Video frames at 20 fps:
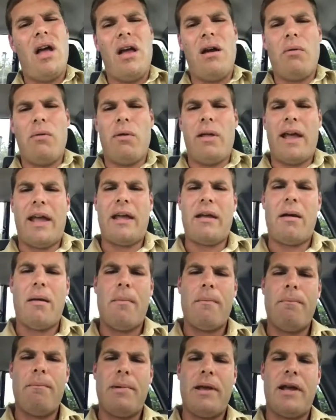Like,
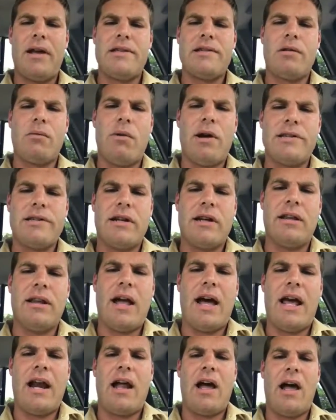because there wasn't a
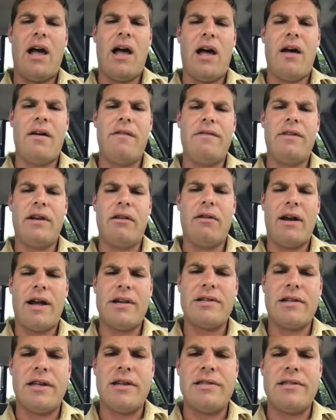lot of
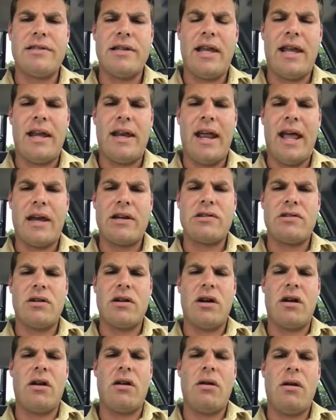digressions and
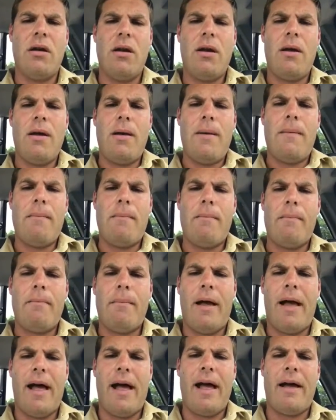extra
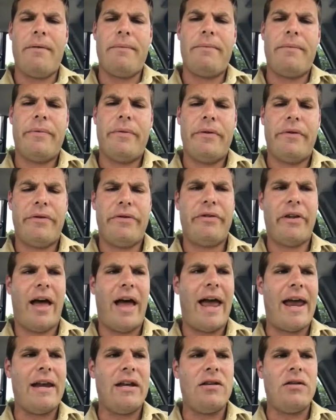
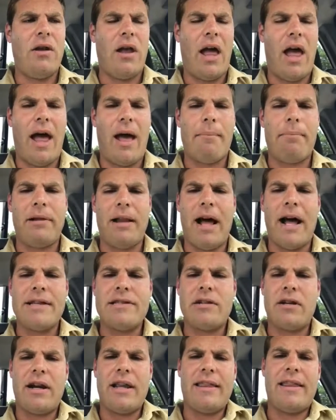side
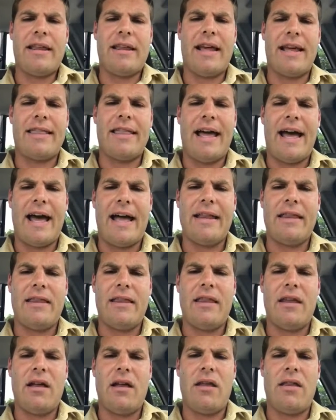plots or anything like that,
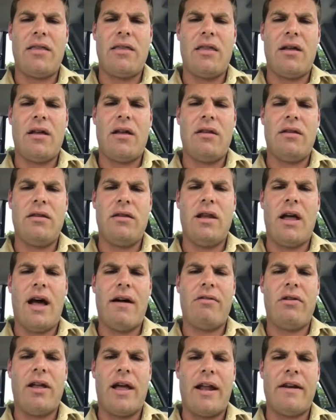the
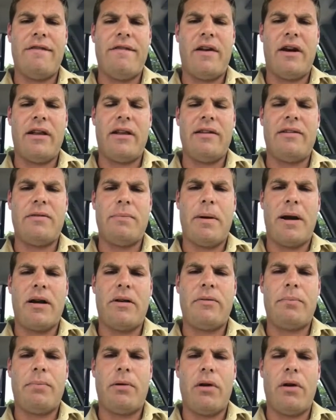novel had fairly
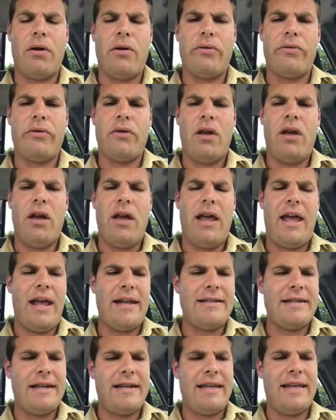sparse prose.
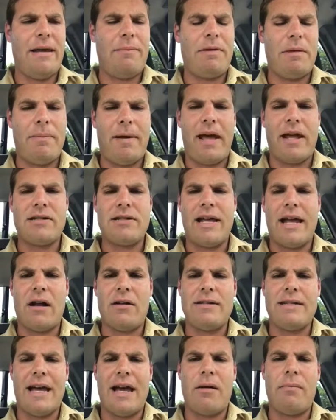It did keep the page
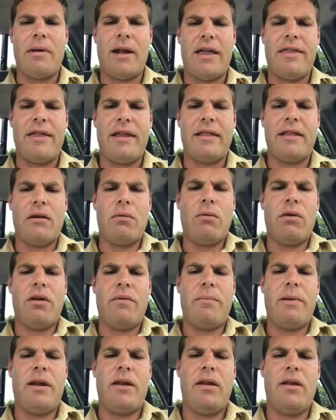count down, but I think there would
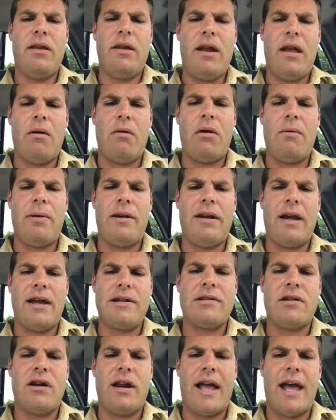have been, it would have been
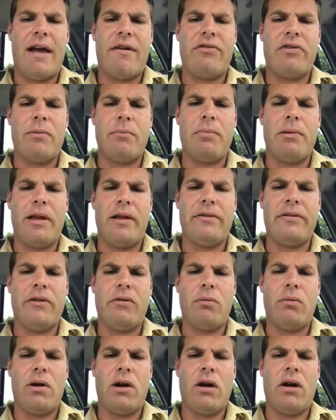nicer to have some
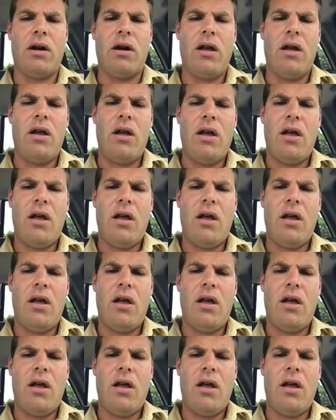places where